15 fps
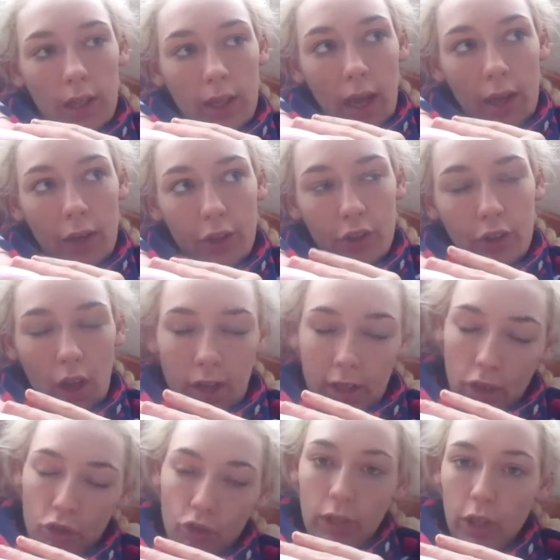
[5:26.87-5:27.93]
gathered, I
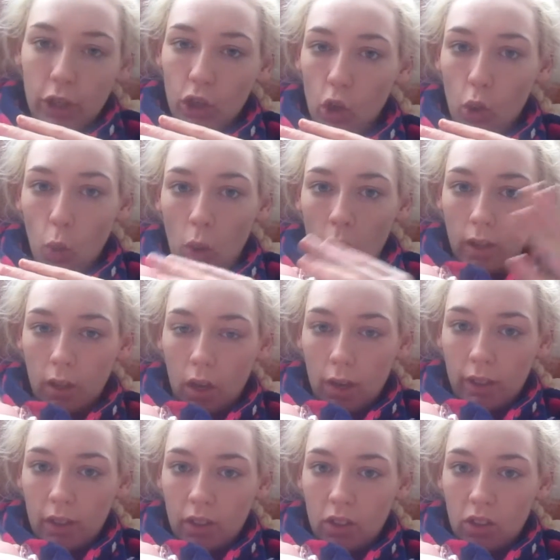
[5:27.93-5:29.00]
didn't really know what
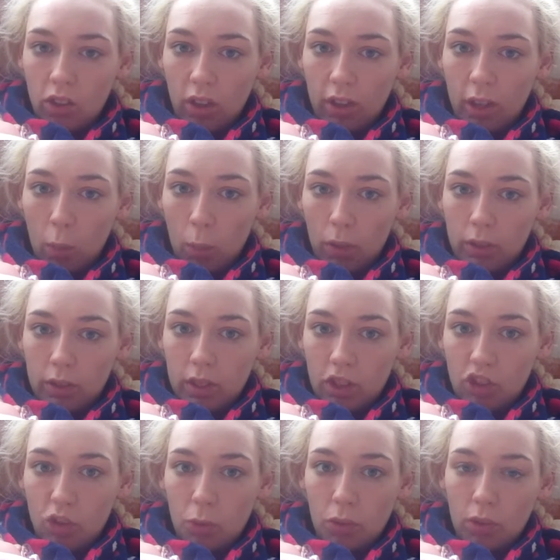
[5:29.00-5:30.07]
kind of design I wanted.
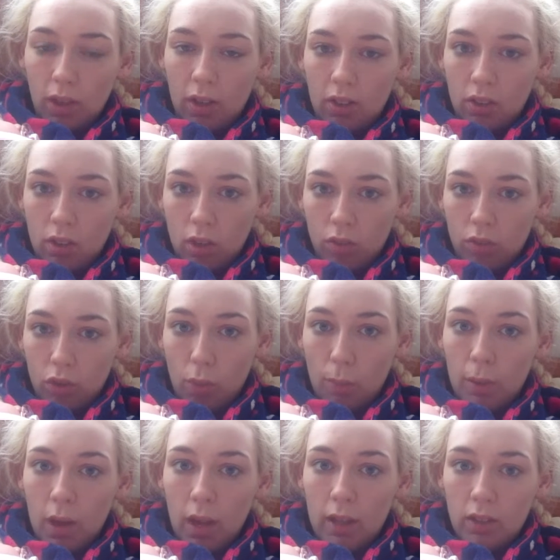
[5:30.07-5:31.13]
She was nice enough to
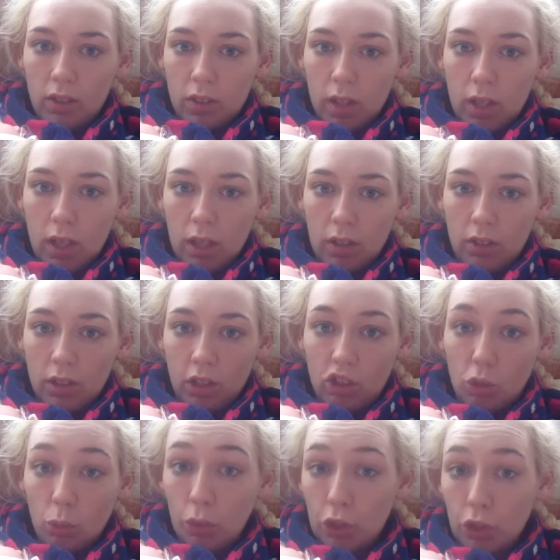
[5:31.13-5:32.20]
reply and say yes, that
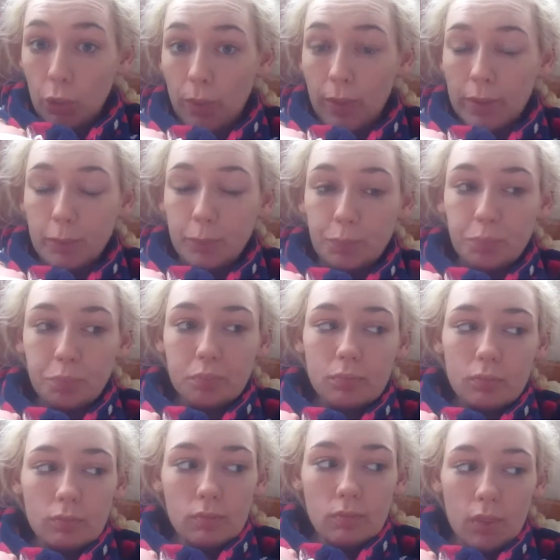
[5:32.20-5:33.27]
she would do it.
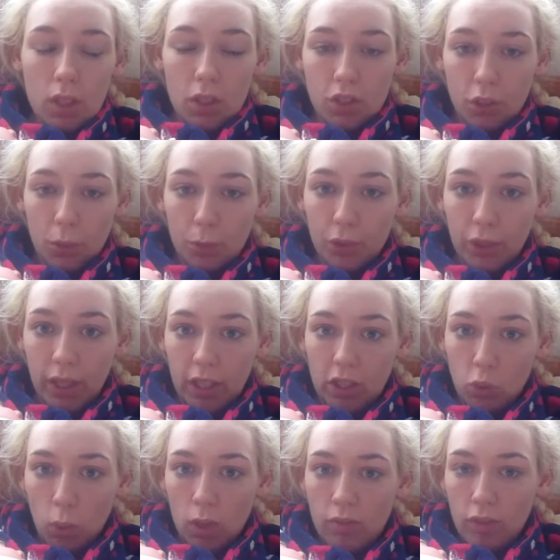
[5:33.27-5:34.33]
So I'm going to get
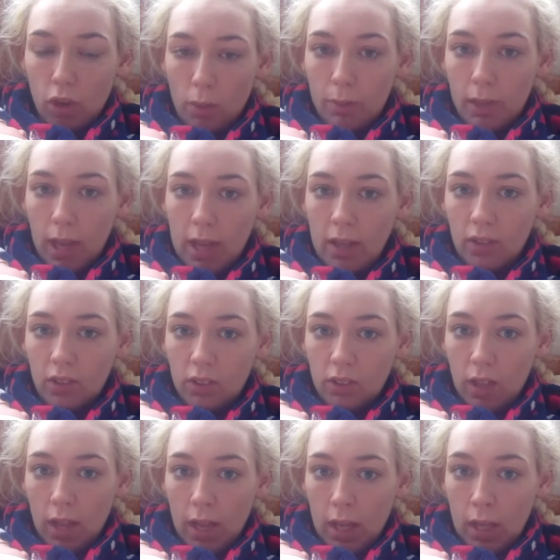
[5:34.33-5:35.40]
12 cupcakes
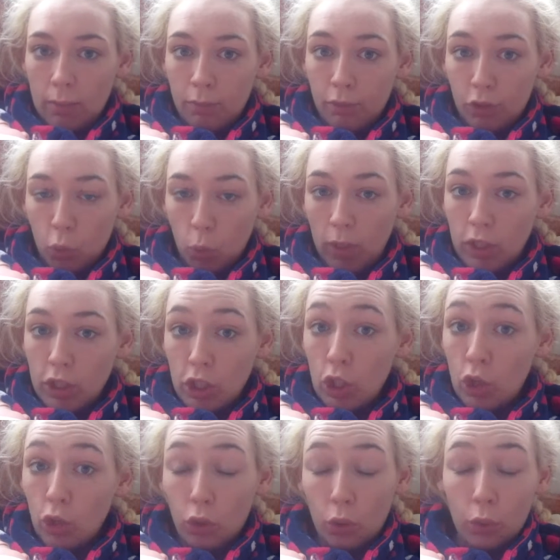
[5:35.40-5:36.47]
for
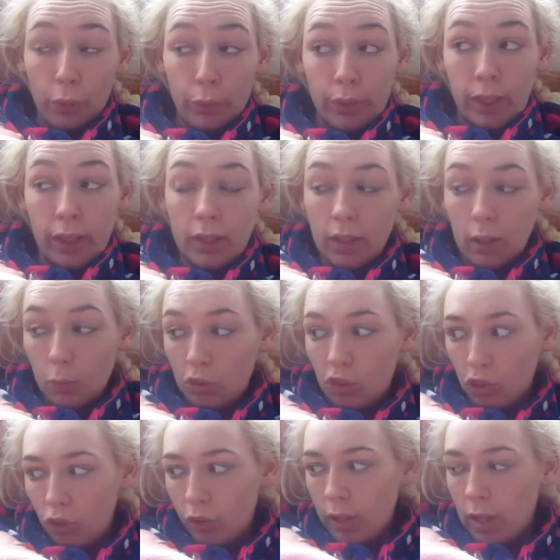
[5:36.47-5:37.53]
€20 only, which
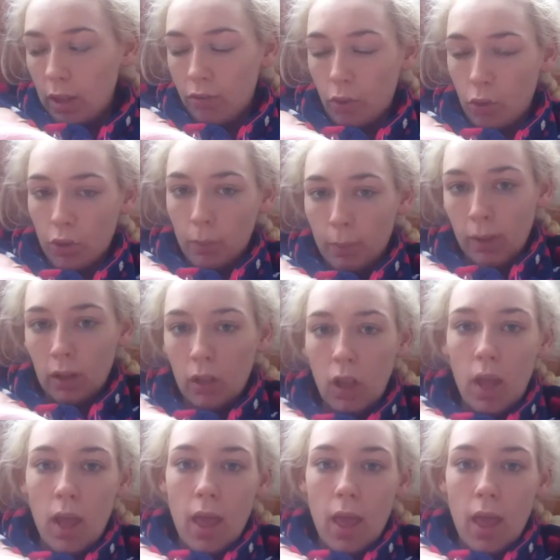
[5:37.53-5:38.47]
is really affordable.